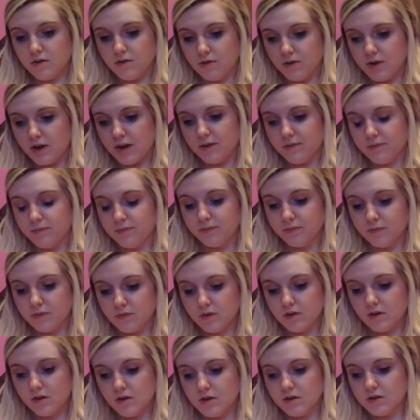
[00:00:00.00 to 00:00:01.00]
Okay,
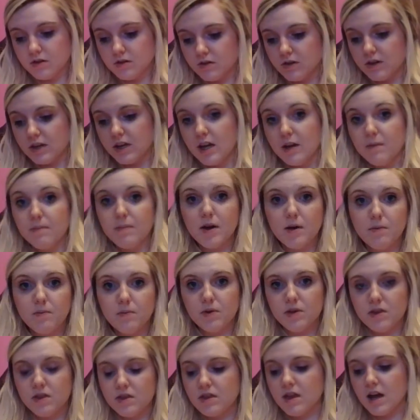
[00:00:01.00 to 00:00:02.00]
so keep
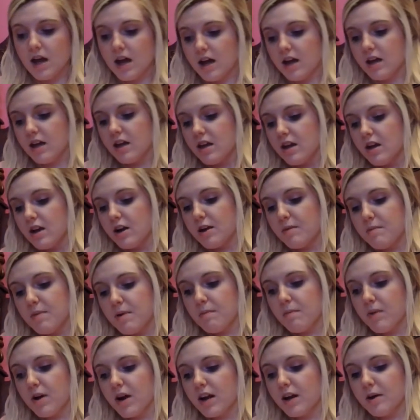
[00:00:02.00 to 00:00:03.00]
up with that.
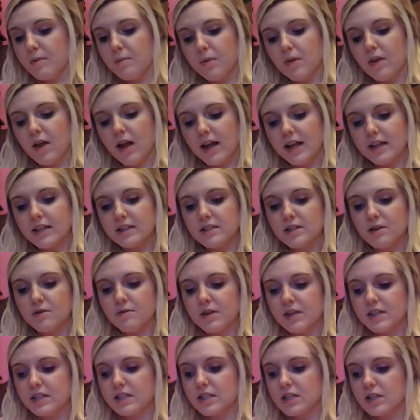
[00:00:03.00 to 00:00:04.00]
Remember compliance,
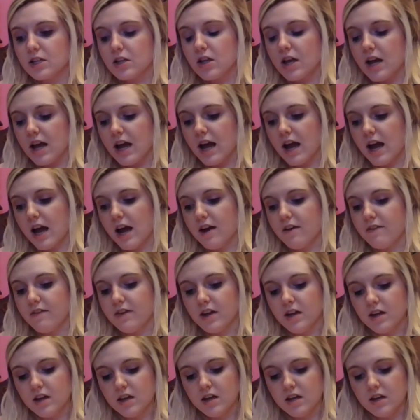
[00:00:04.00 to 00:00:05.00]
so they still
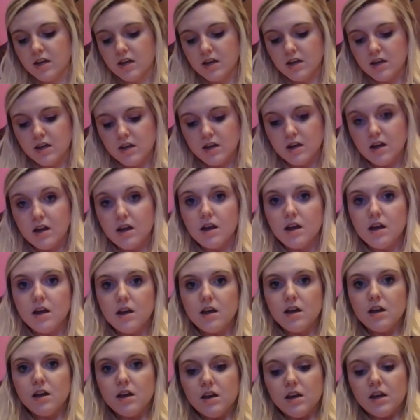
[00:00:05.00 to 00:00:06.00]
have,
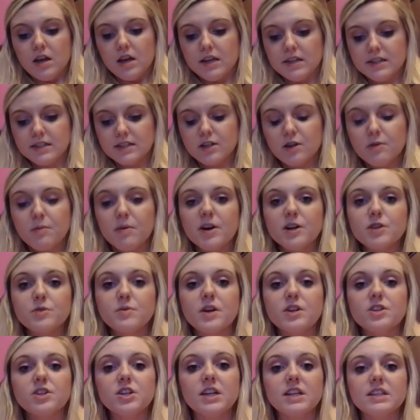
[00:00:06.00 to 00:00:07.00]
it's still
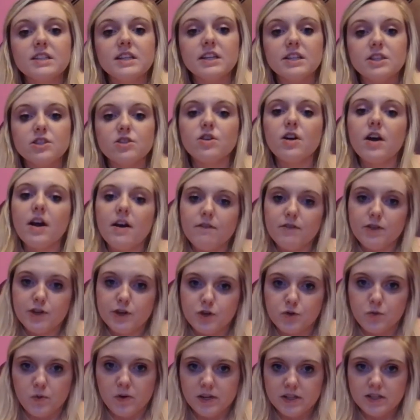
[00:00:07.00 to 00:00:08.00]
persuasion because they still
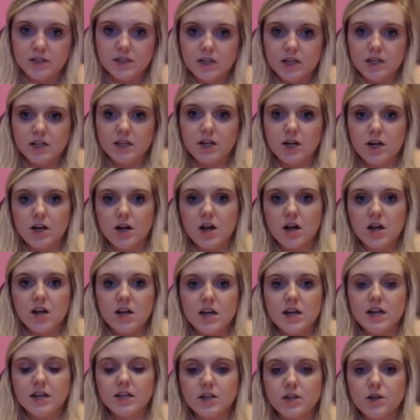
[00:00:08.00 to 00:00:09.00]
have the choice. If they're
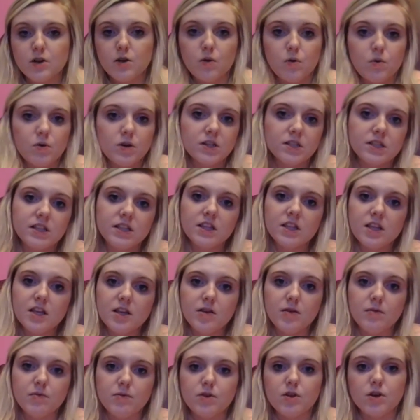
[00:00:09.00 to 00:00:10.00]
not coercing
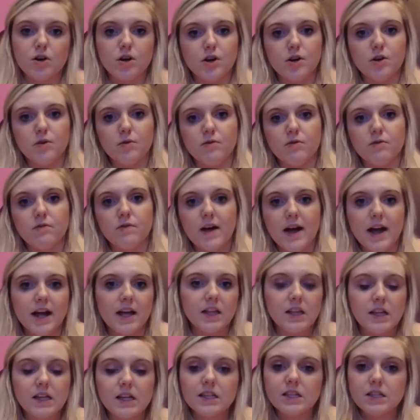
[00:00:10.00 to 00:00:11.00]
them through
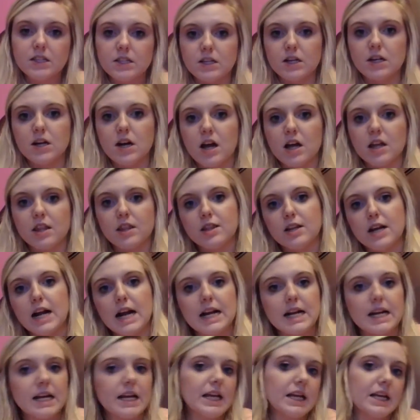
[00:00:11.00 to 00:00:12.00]
violence, they're not
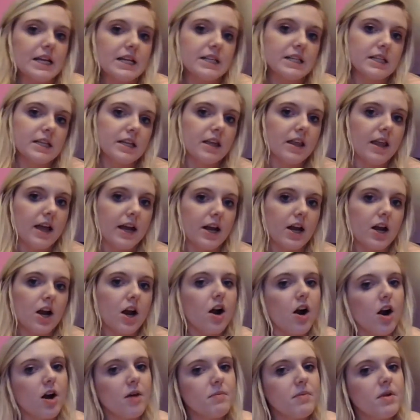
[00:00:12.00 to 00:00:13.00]
threatening to like
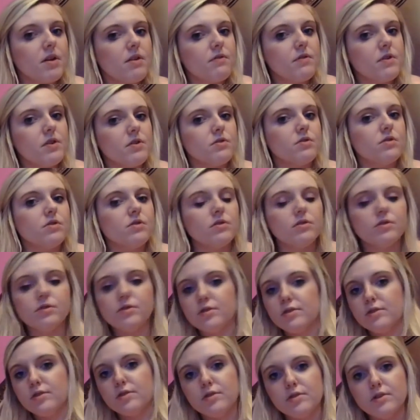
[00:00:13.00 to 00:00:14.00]
harm you if
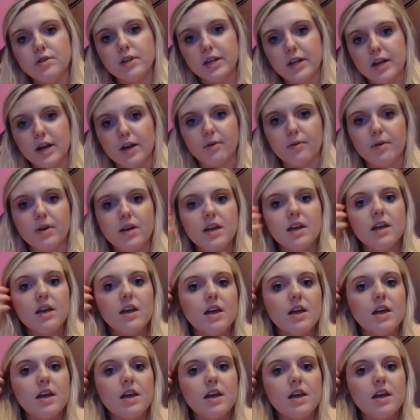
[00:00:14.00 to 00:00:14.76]
you know.